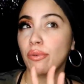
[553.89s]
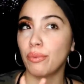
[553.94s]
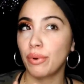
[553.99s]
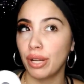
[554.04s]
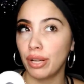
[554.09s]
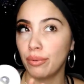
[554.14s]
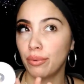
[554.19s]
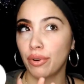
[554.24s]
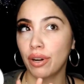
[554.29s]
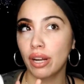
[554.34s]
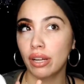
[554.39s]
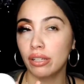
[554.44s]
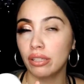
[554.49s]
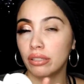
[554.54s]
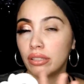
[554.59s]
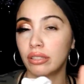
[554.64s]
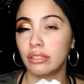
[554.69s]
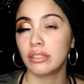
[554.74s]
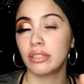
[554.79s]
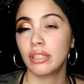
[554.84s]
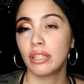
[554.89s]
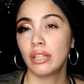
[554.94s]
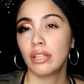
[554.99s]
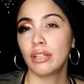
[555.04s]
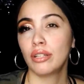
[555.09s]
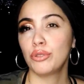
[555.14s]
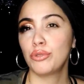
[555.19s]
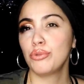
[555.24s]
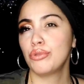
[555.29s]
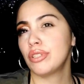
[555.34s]
a way where I could
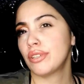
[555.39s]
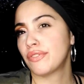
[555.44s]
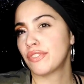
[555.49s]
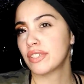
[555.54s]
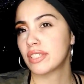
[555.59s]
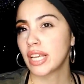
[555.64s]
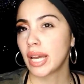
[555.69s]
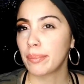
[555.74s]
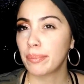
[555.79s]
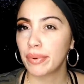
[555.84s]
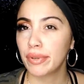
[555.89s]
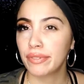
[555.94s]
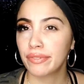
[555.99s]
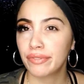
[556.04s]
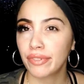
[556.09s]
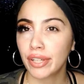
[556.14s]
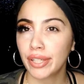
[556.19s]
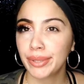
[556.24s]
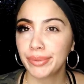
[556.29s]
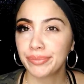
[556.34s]
do different type of